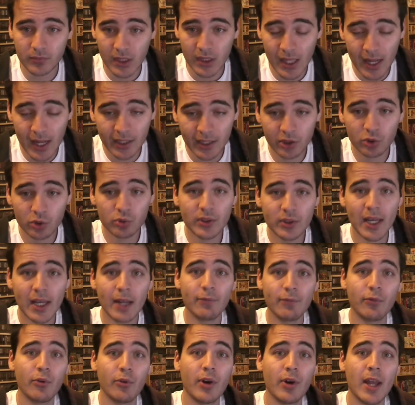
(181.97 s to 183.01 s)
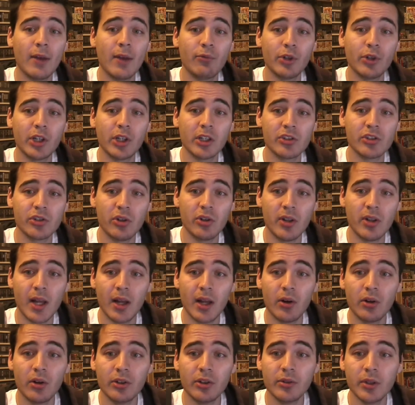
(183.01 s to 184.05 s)
I do that for every console I
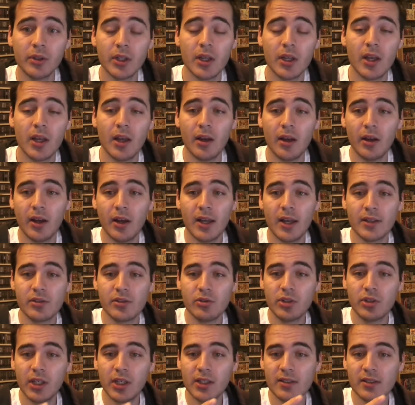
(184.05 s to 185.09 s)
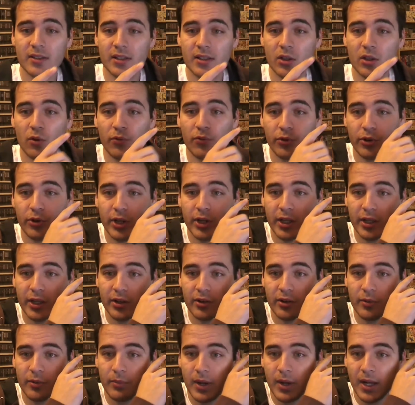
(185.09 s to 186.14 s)
own. As you can see over
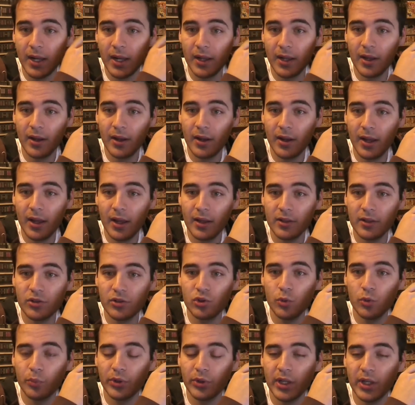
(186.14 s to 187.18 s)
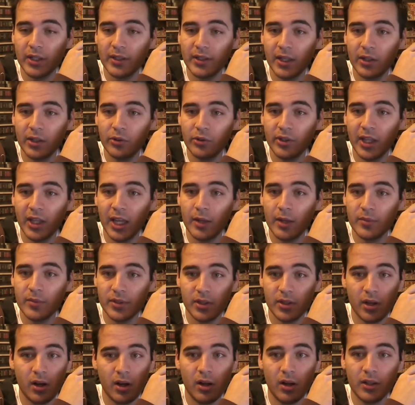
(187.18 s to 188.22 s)
here, my Super Nintendo games,
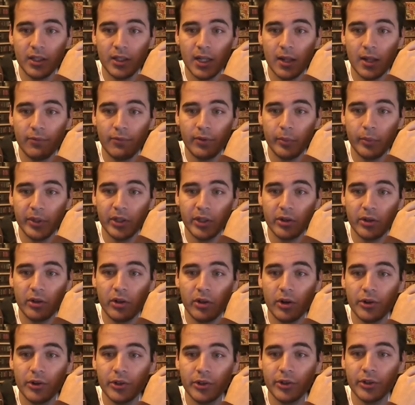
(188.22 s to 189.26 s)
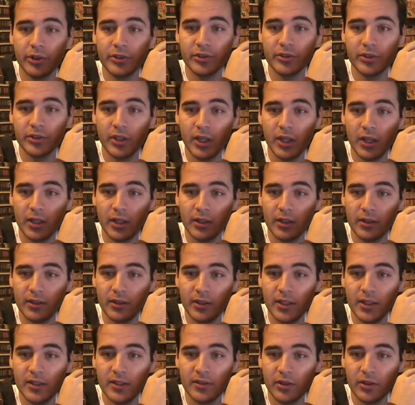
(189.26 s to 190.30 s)
all in alphabetical orders.
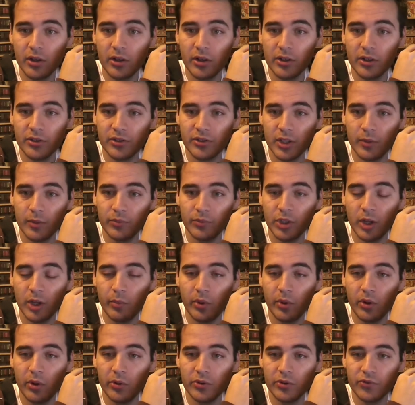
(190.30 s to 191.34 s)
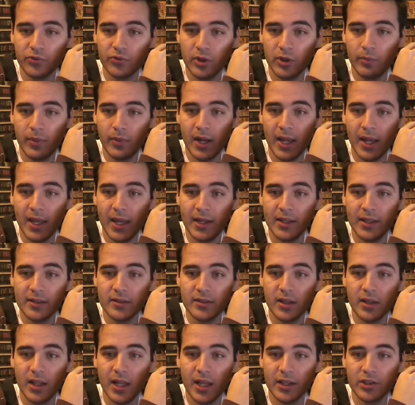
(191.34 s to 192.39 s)
These are some doubles from my NES
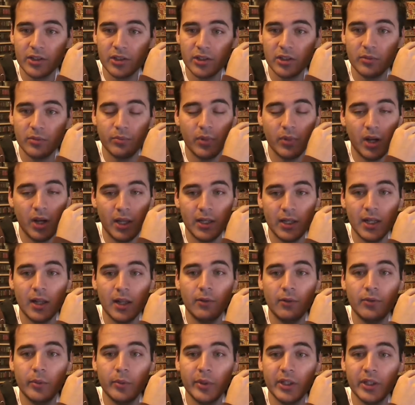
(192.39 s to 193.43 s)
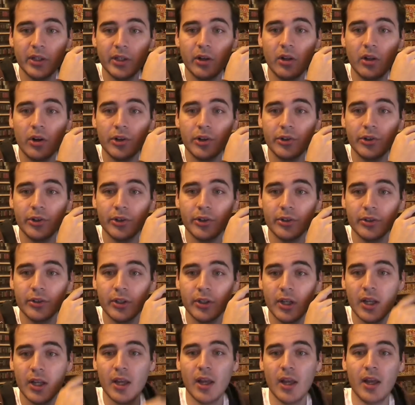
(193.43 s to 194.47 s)
collection in alphabetical order,
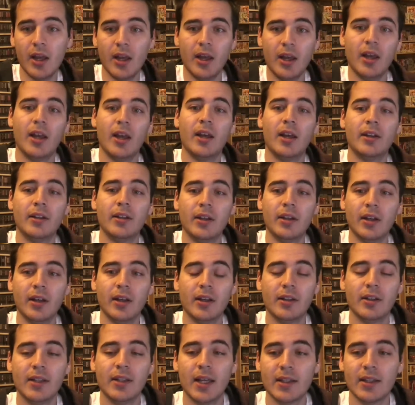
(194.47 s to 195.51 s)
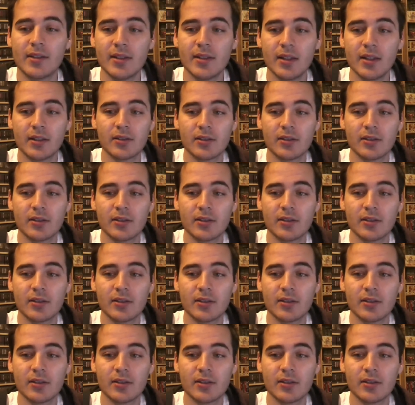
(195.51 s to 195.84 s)
and that's it.